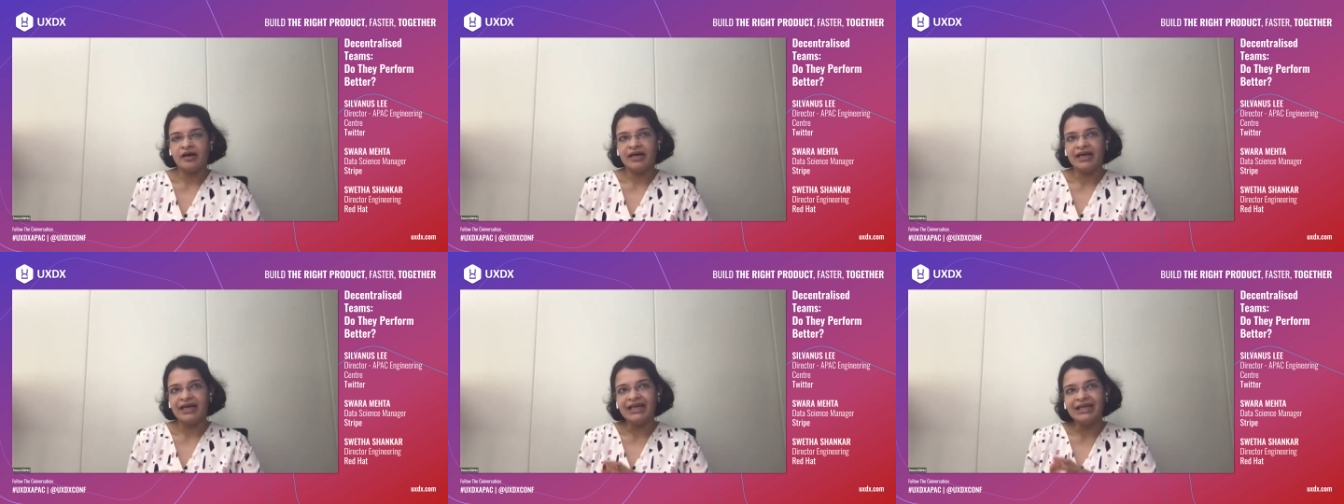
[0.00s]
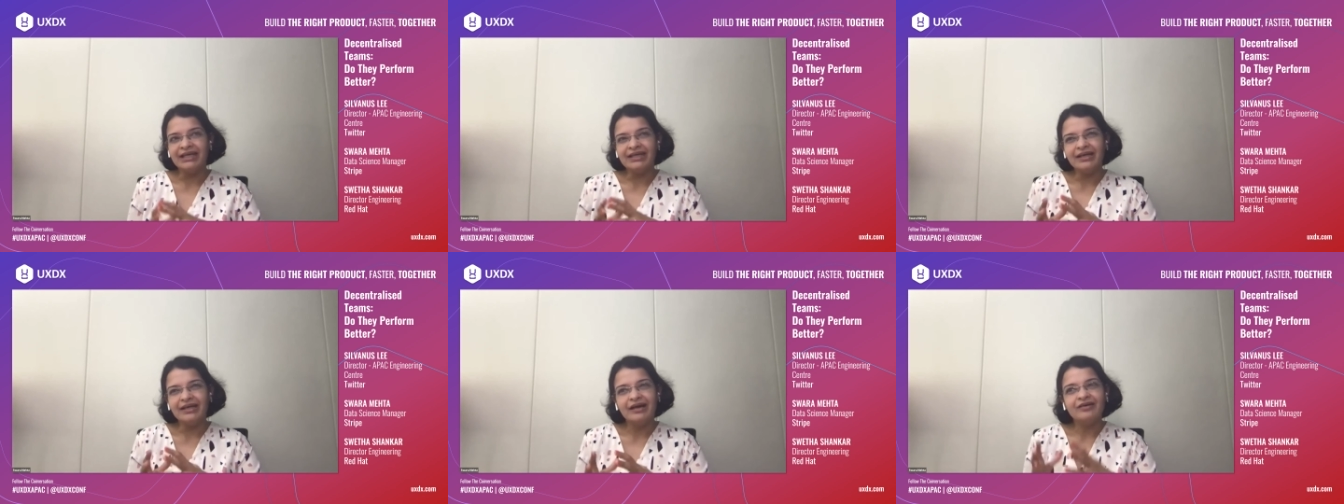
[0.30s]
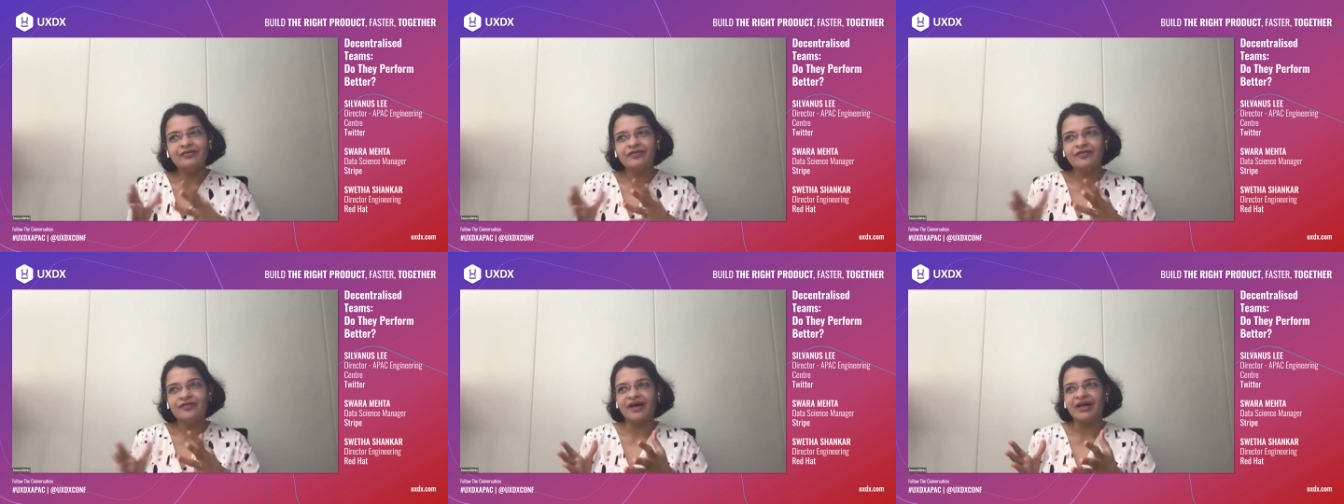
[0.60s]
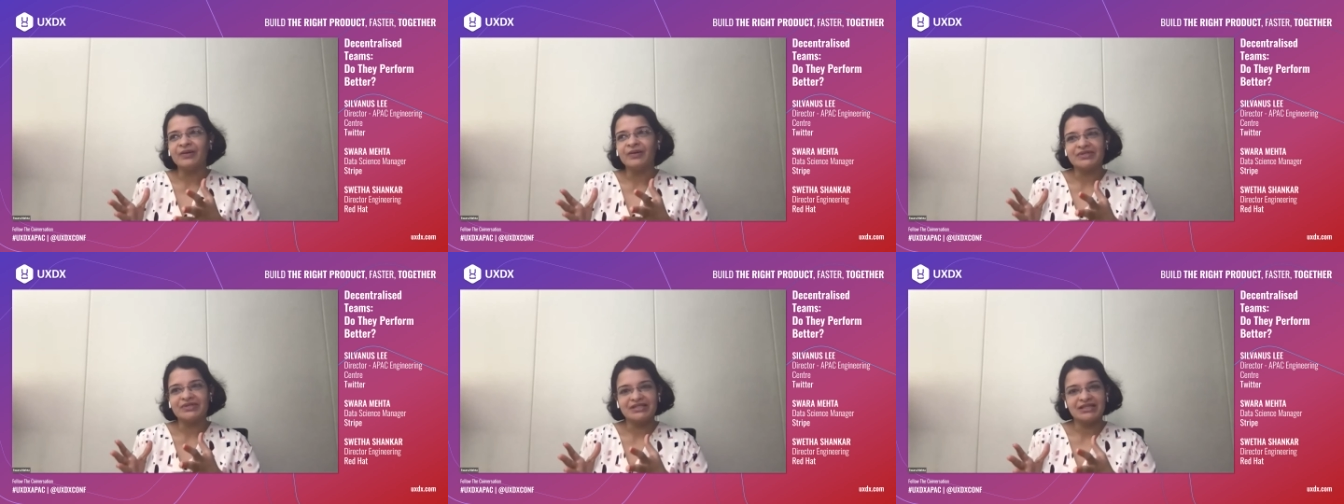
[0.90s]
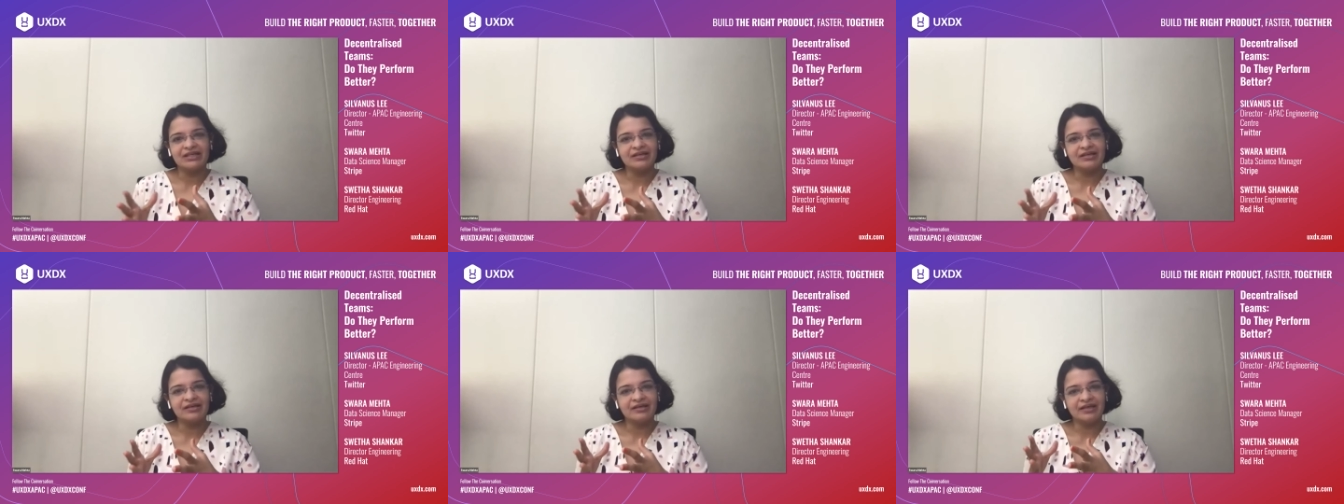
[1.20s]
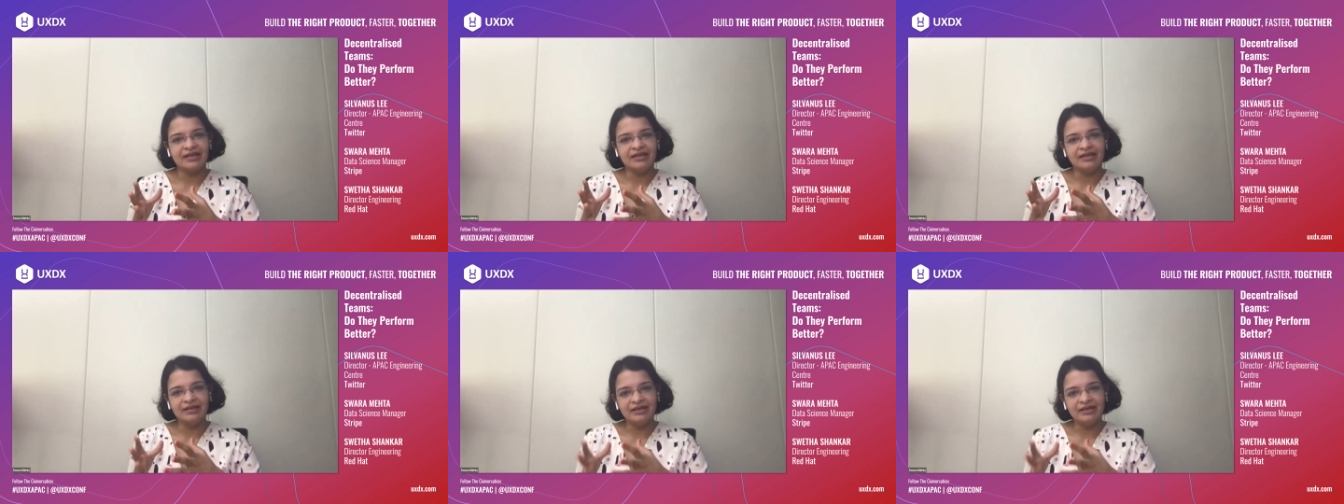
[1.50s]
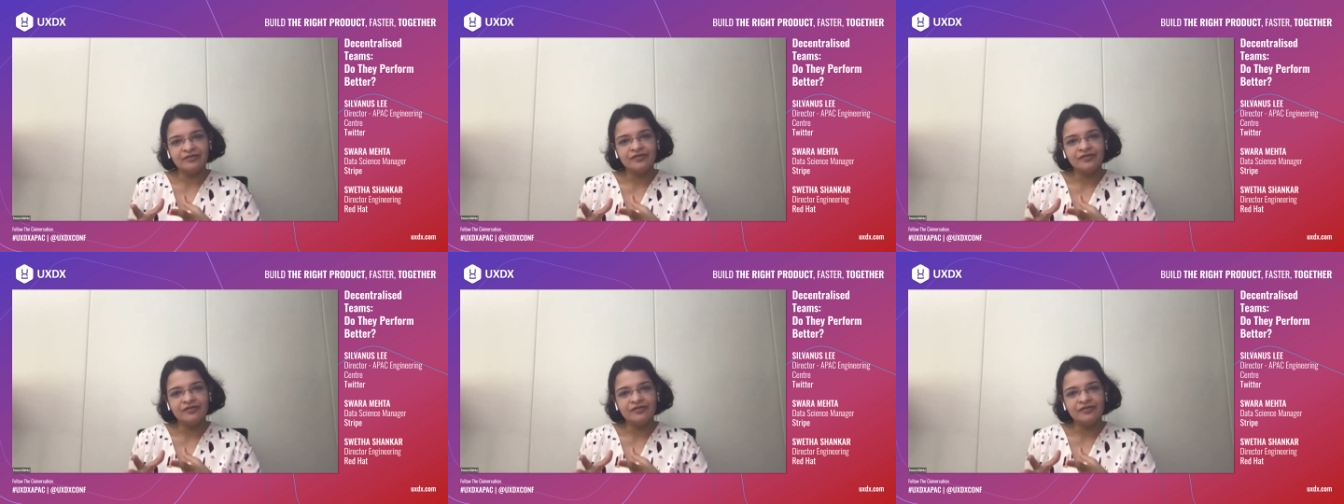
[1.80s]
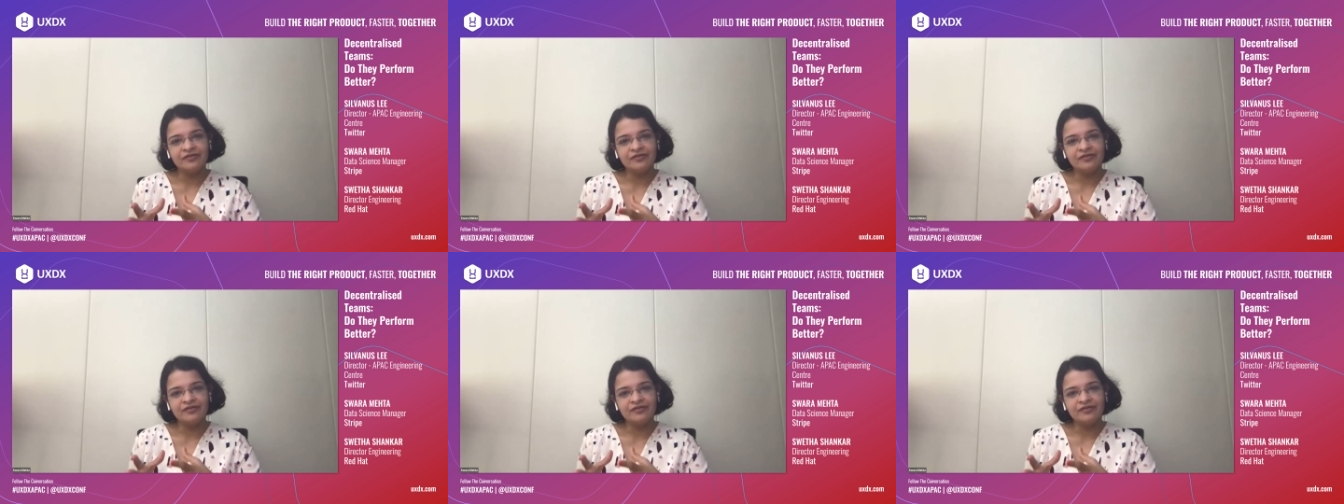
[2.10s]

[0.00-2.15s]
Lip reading: enough, I would say, enough